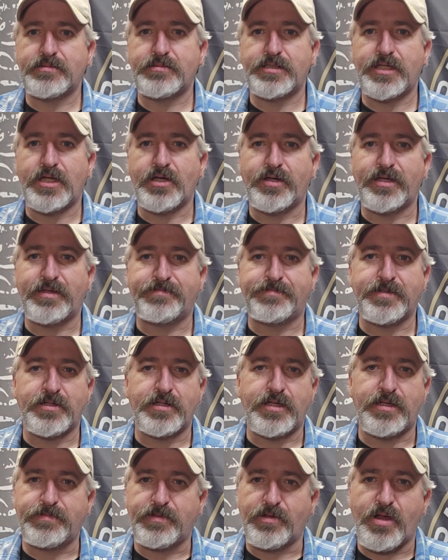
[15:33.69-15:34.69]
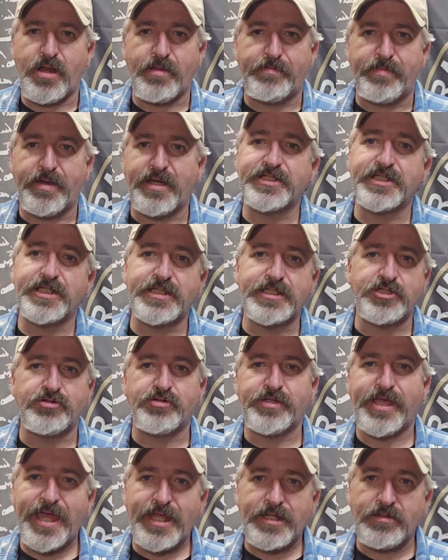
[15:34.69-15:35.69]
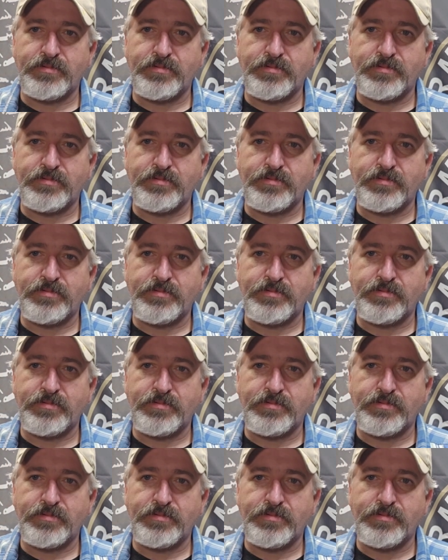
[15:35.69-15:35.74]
you know, if you're on a budget, you can't